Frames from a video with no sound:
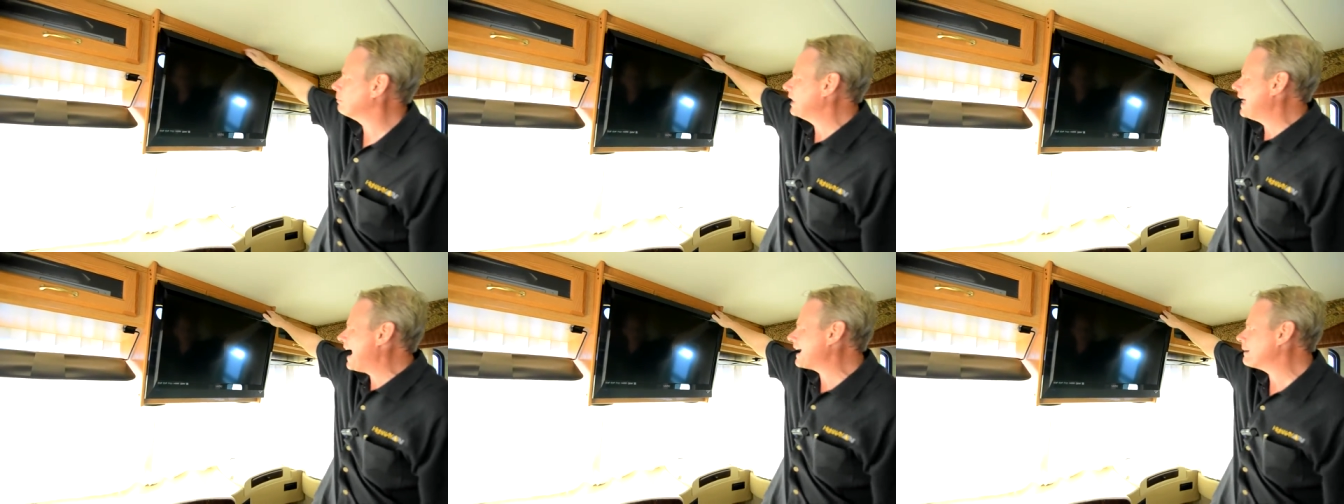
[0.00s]

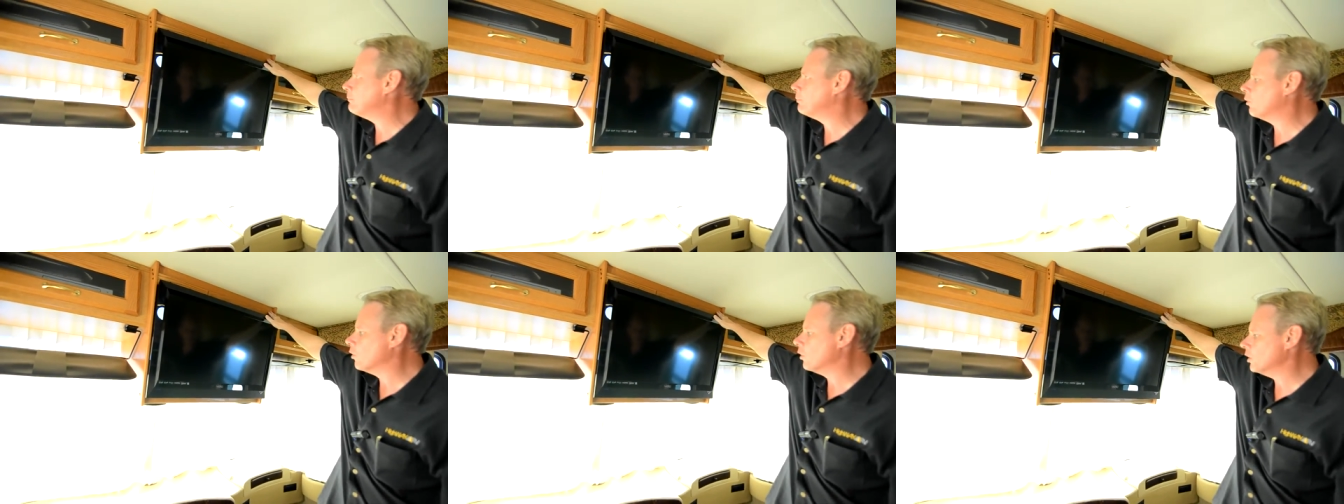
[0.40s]
black
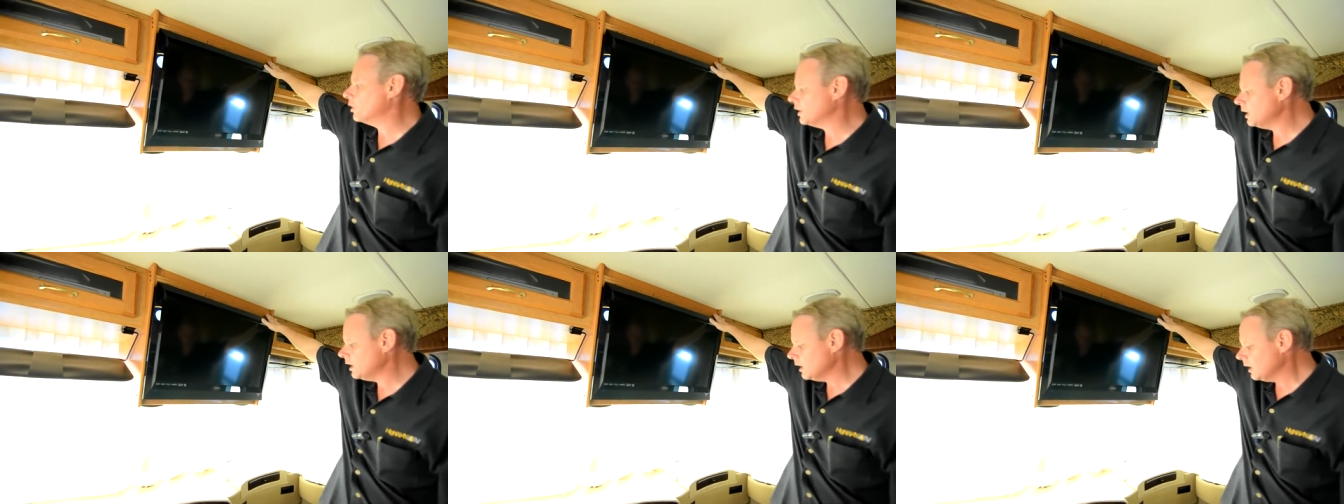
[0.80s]

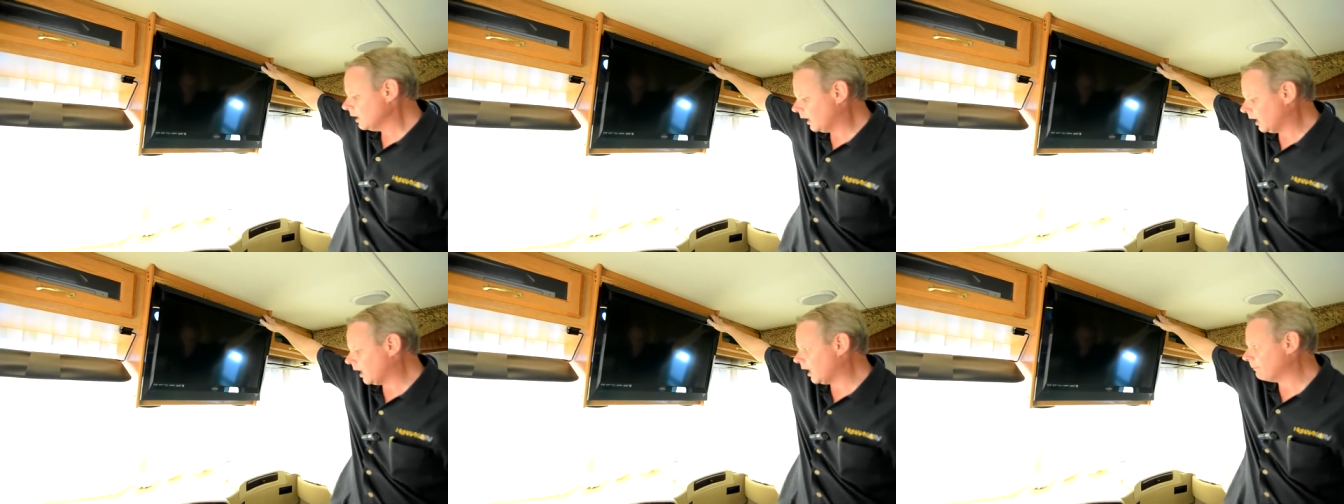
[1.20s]
board
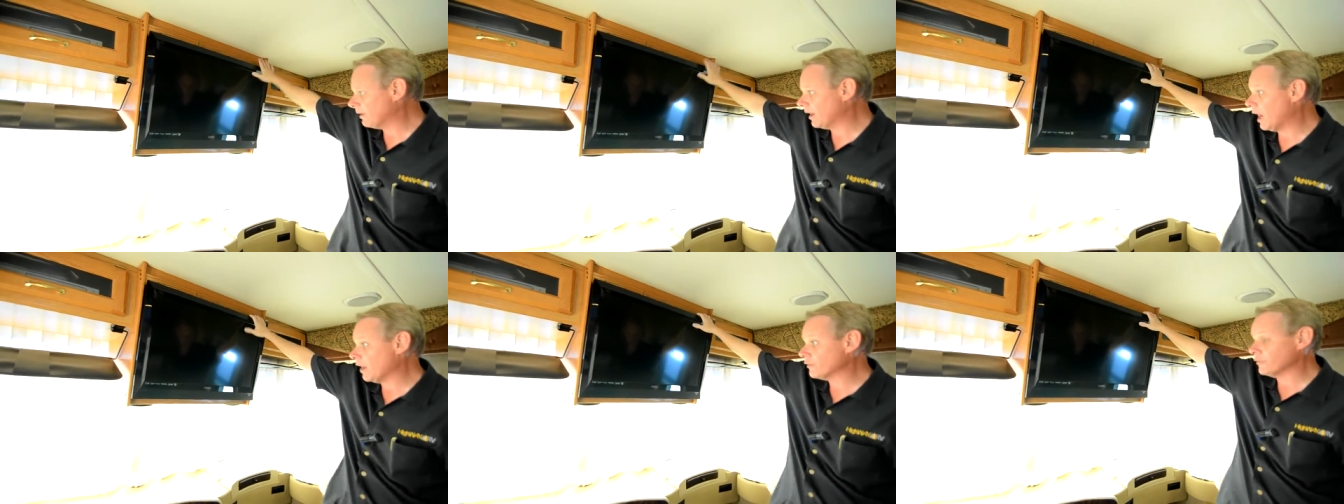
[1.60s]
uh,
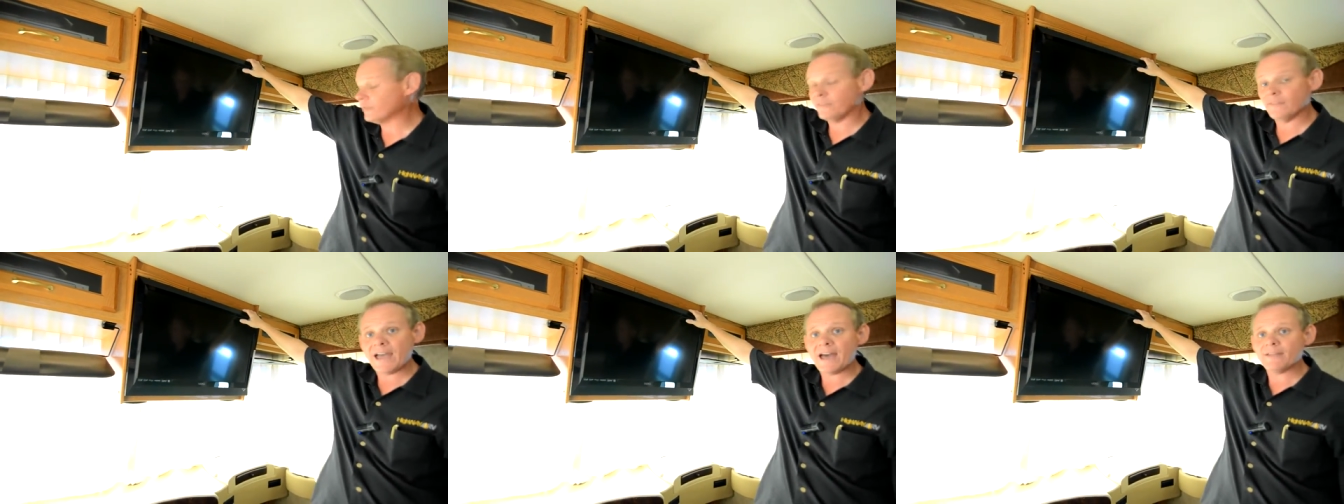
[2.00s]
but other
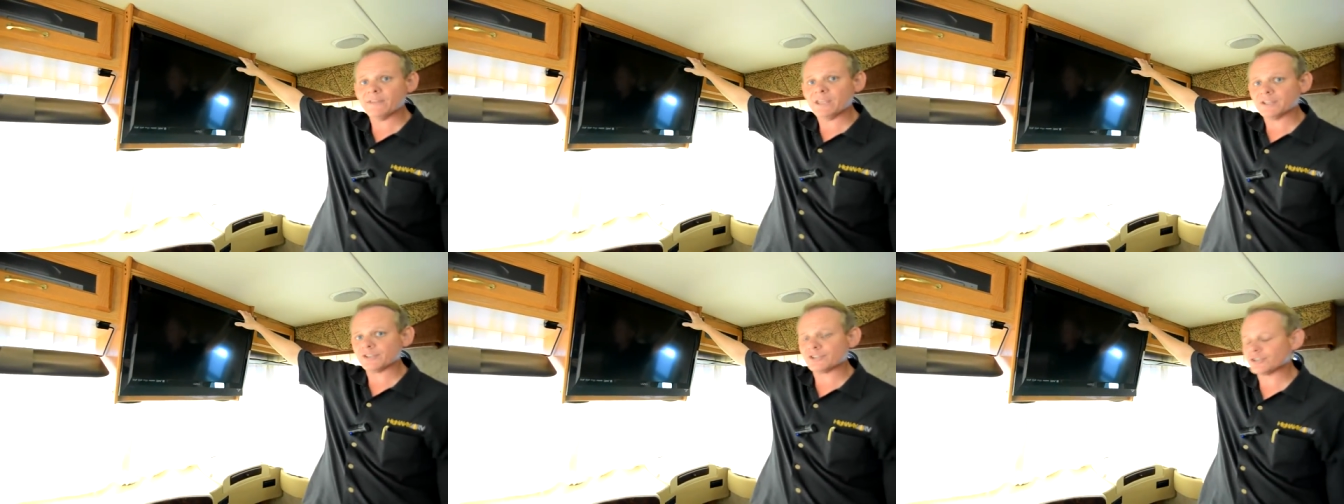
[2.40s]
than that,
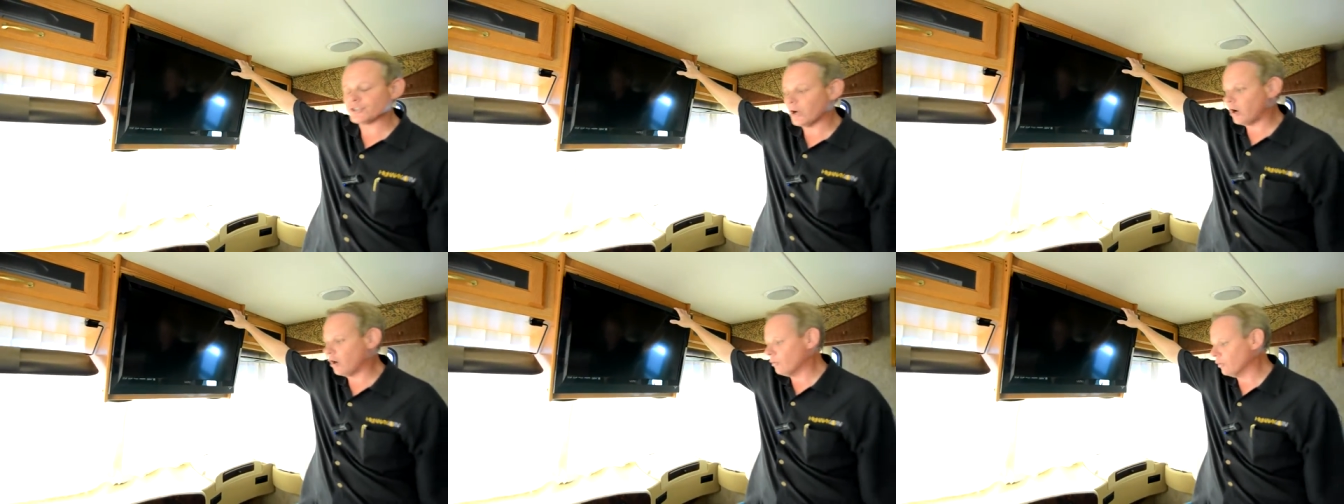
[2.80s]
the
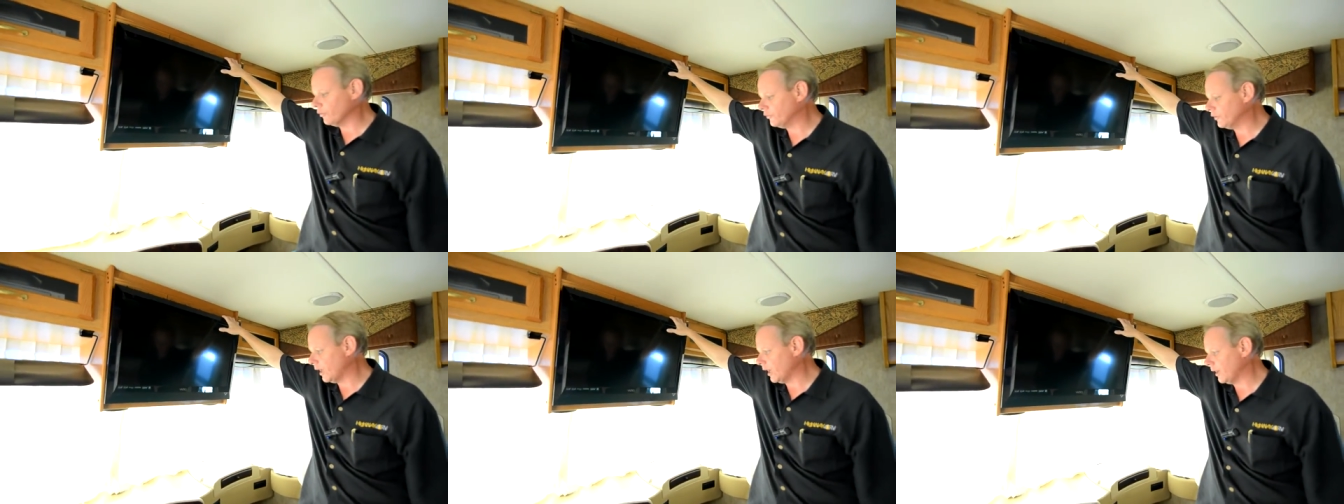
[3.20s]
install
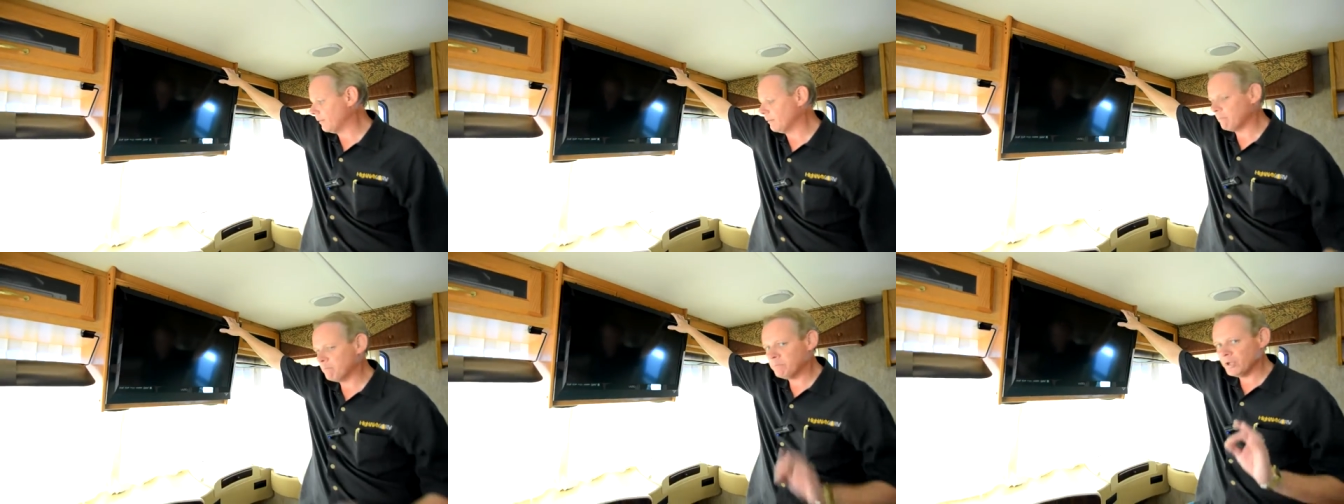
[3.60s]
was
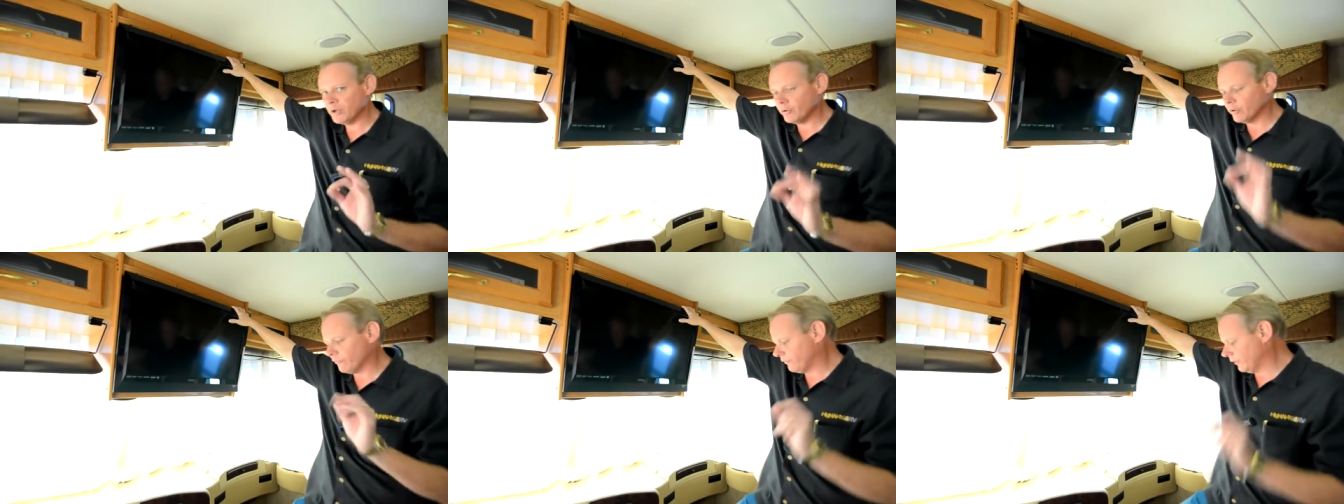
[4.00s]
done
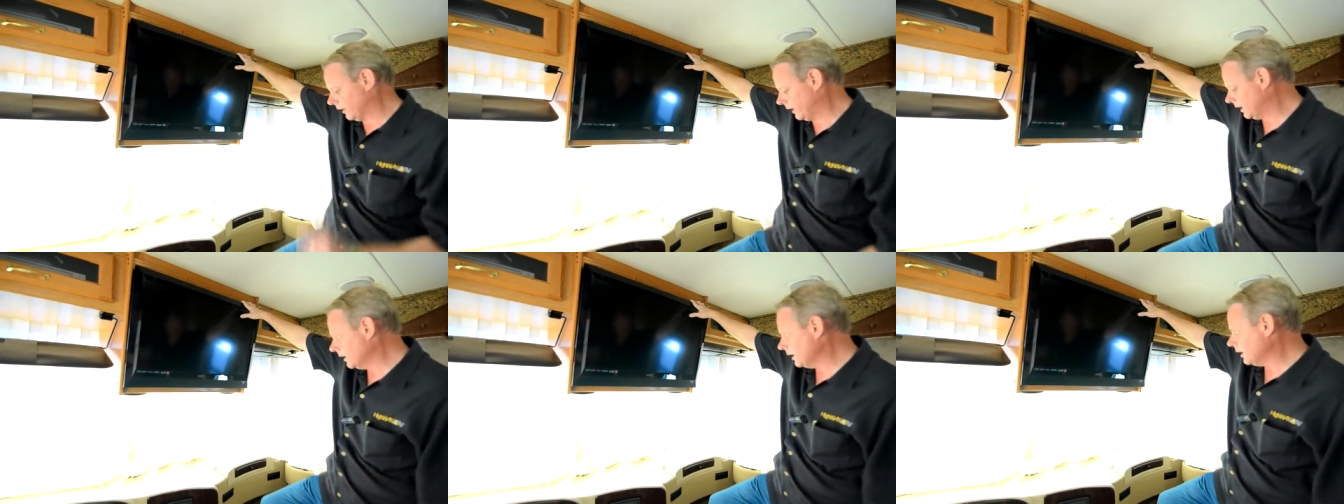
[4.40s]

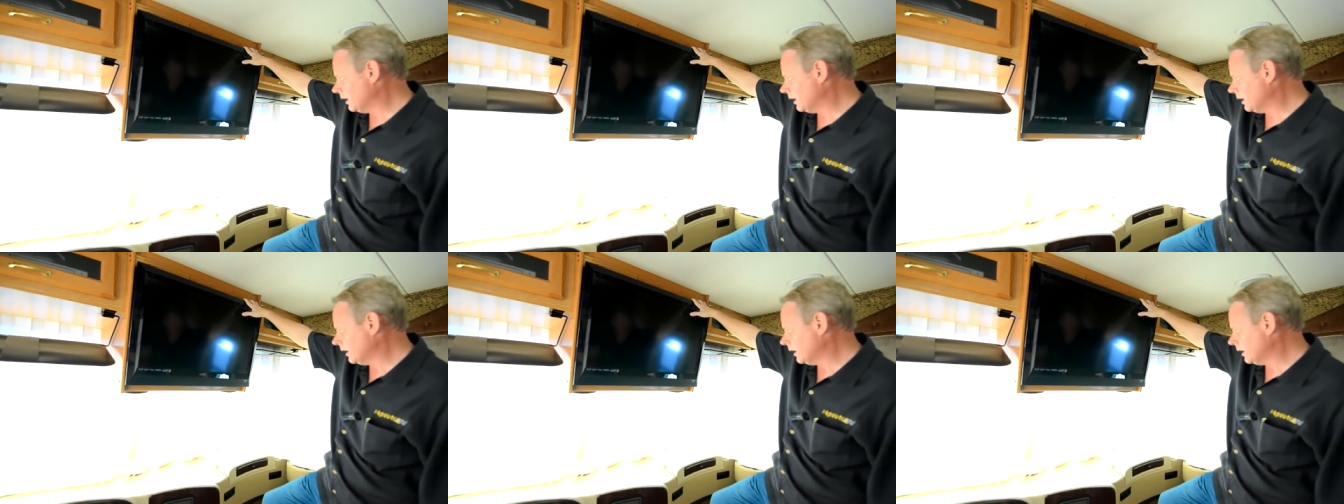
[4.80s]
beautifully.